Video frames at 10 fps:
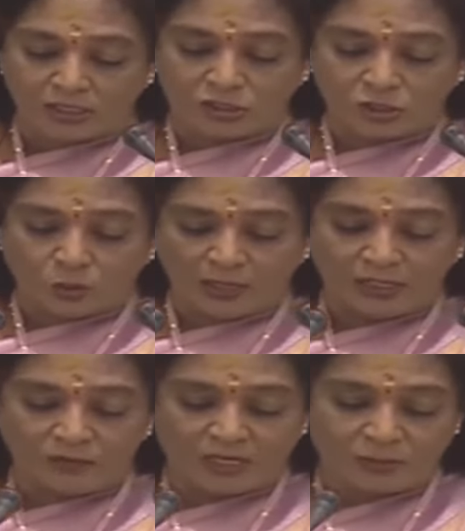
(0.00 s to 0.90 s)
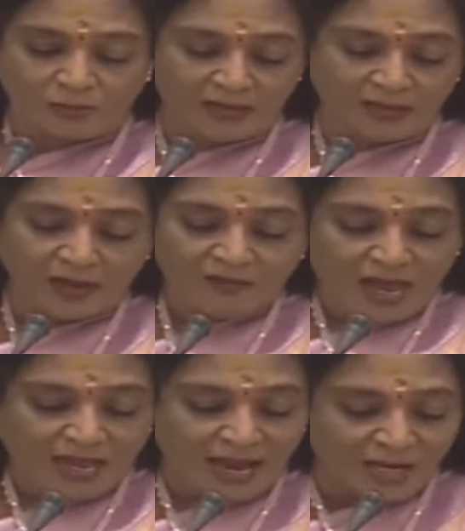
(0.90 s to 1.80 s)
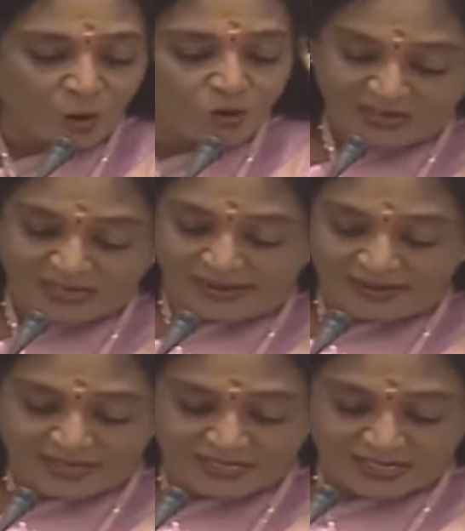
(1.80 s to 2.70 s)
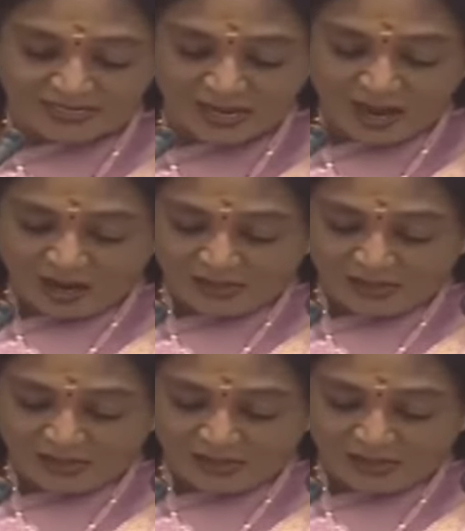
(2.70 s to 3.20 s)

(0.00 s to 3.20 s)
is new investment were announced addresses